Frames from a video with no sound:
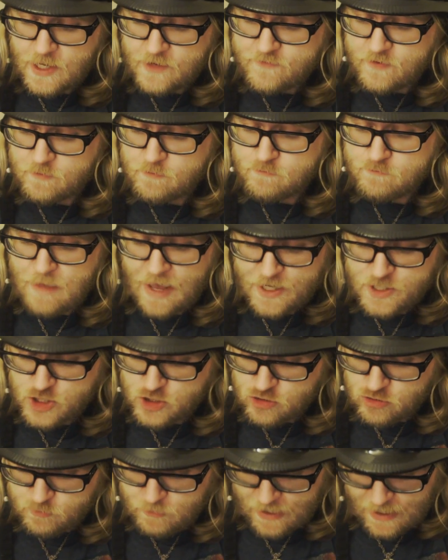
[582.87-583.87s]
gave him
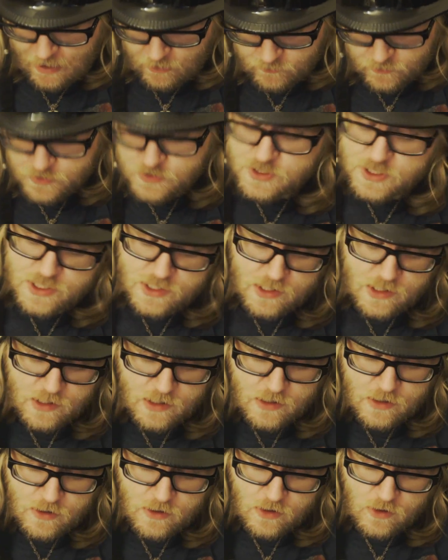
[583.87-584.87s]
magical powers.
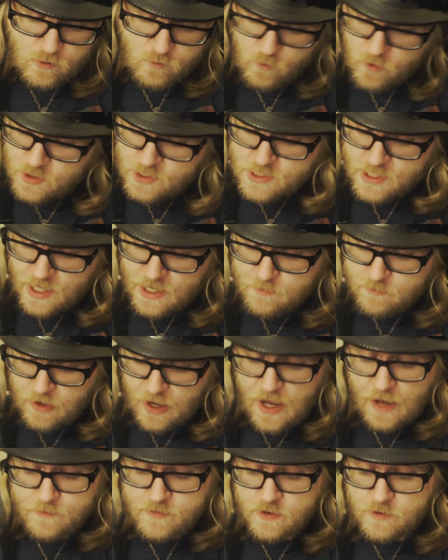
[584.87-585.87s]
One day,
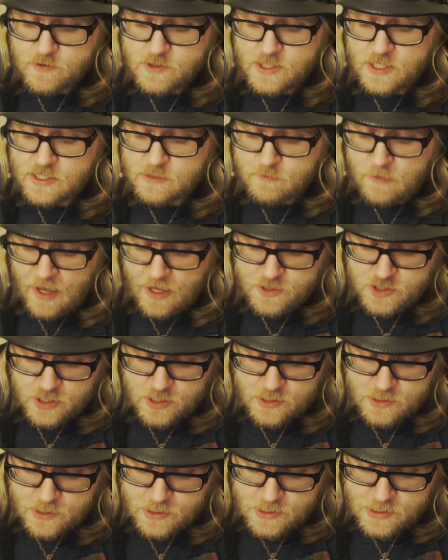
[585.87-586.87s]
Bob used his
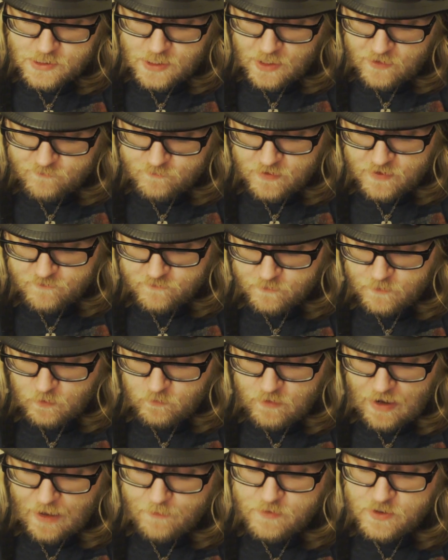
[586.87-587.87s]
magic to save me from
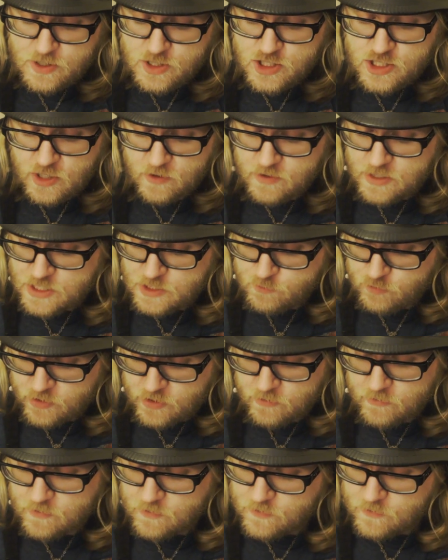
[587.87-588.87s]
a rabid Jerry
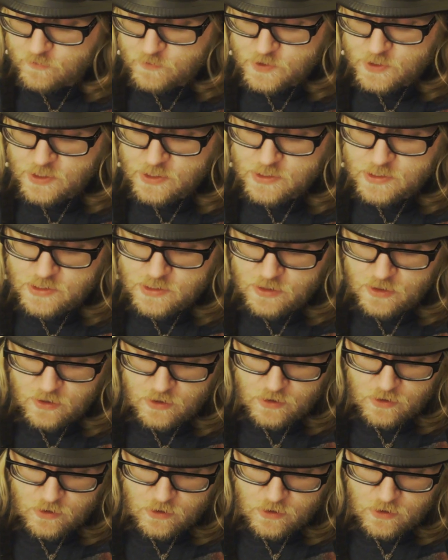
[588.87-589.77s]
Springer enthusiast